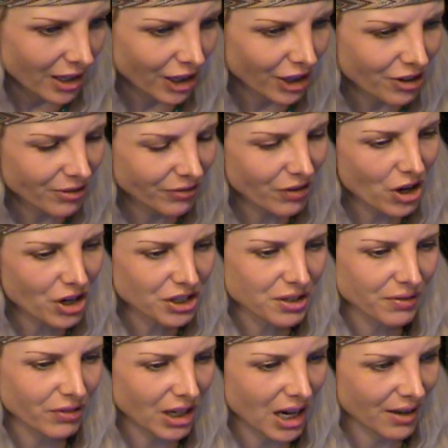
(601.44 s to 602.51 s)
In the
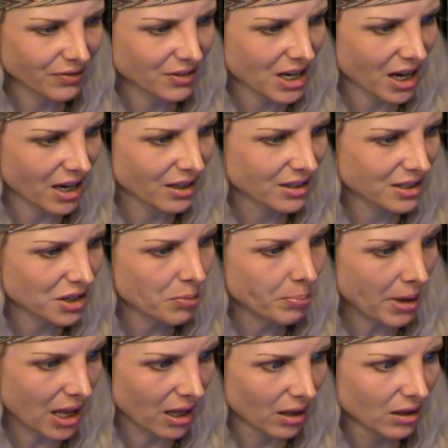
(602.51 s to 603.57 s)
first of the left hands a
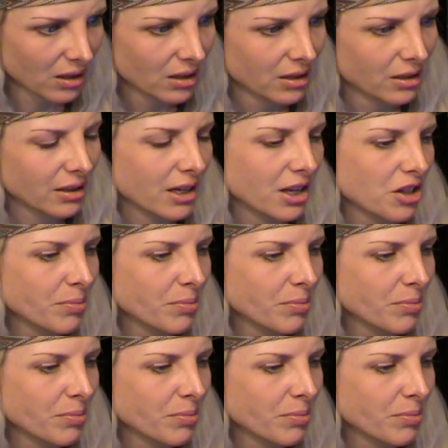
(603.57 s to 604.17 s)
bell, In